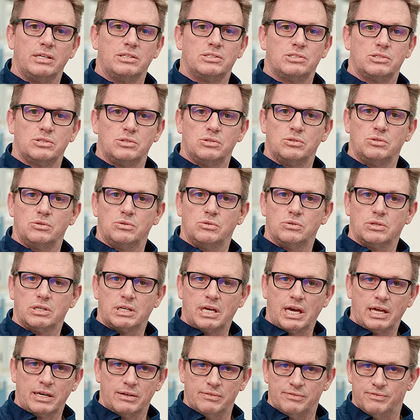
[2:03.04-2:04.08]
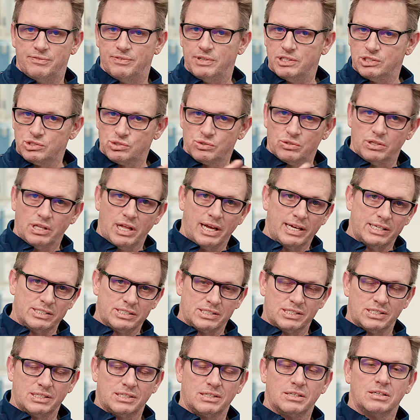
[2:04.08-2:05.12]
to kind of
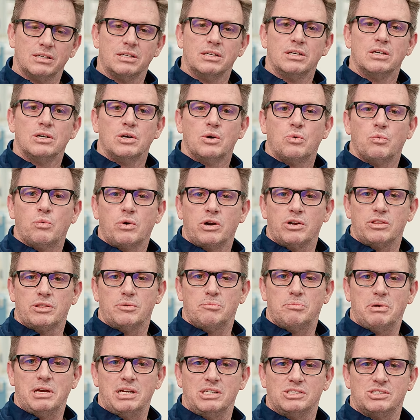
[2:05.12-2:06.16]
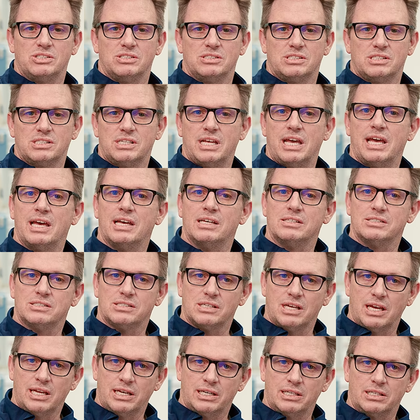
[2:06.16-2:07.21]
visualizing where the patient stands,
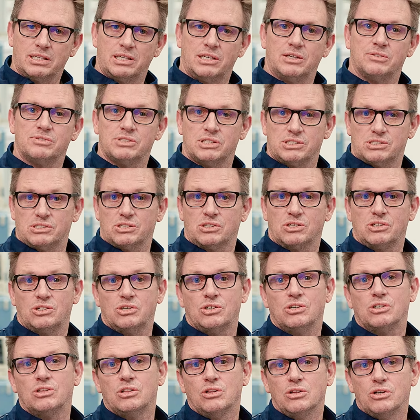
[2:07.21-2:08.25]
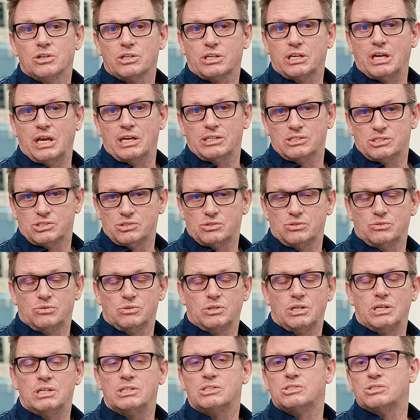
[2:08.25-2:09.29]
and it gives us a good look
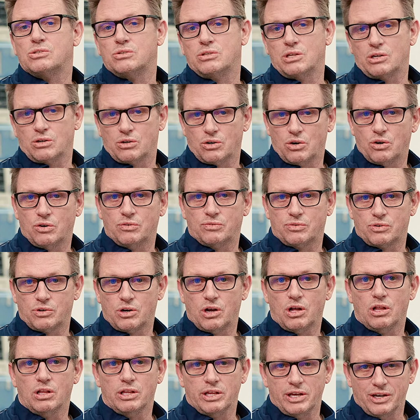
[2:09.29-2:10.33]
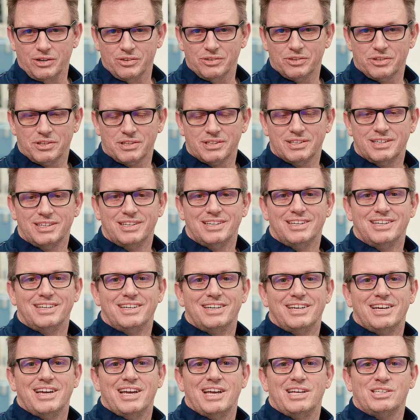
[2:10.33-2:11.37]
into their overall health.
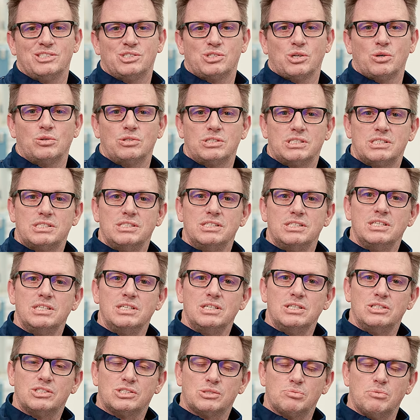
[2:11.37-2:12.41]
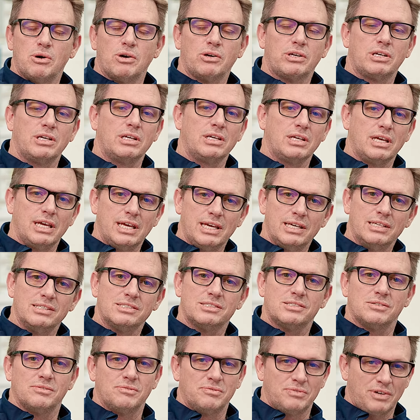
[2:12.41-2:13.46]
And so smoking
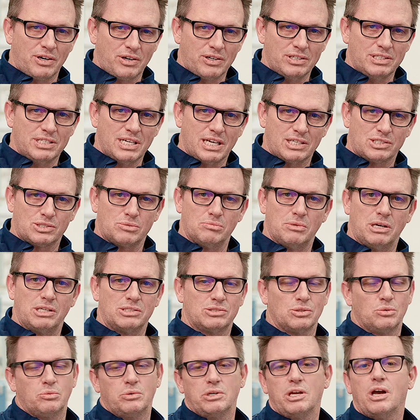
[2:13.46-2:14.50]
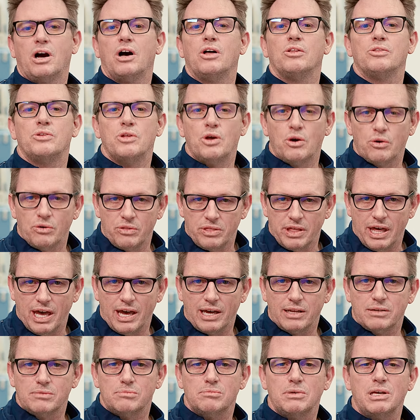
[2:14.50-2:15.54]
is very detrimental. We all know
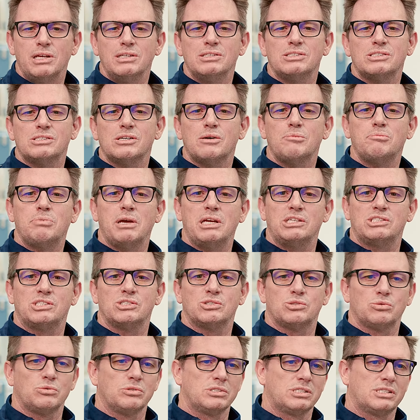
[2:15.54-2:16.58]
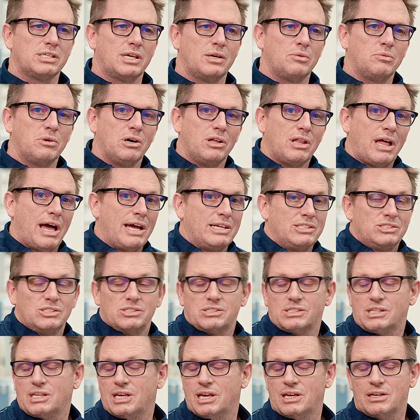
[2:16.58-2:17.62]
that. And some patients will say, well, I
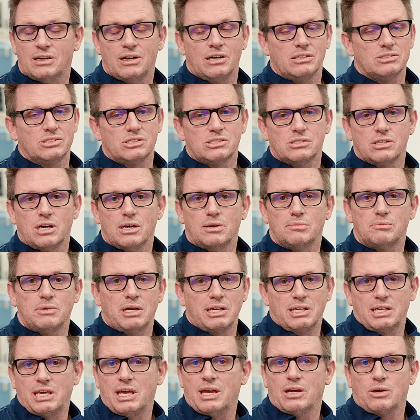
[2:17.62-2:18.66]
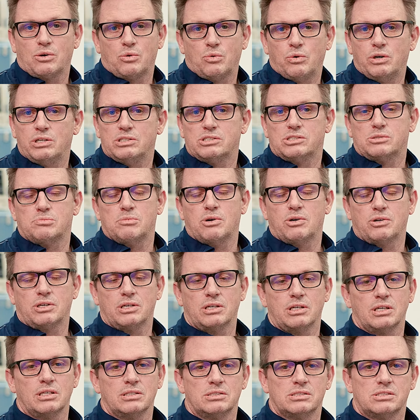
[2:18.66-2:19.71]
just cannot stop. I can't quit
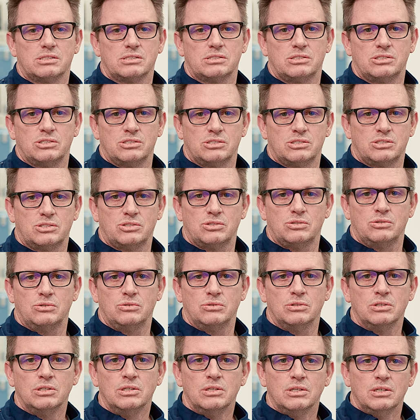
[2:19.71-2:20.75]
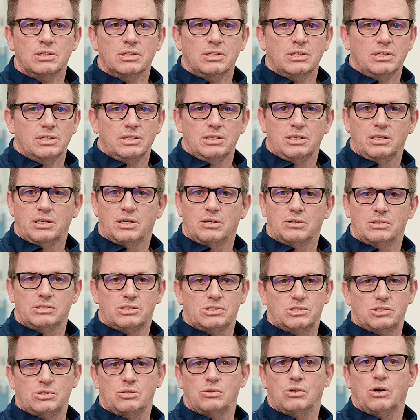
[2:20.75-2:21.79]
smoking. It's just too,
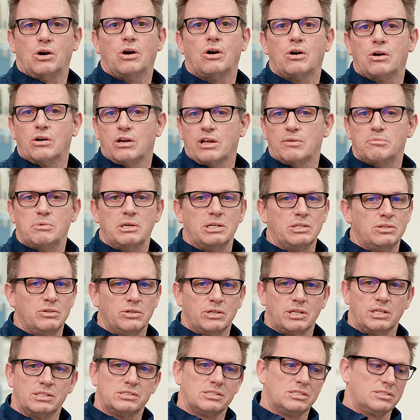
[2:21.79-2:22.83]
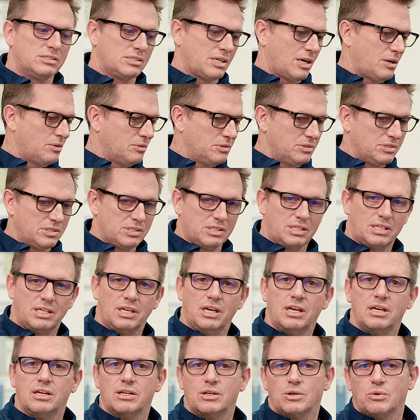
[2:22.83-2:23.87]
it's too hard. I've been doing it since I was a
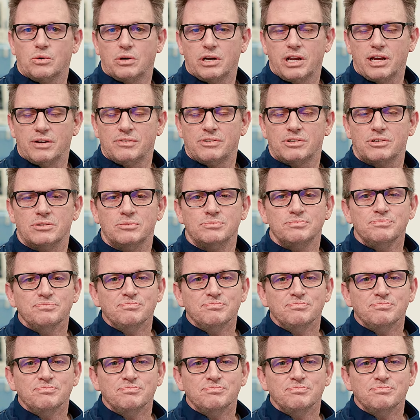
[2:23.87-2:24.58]
kid or whatever.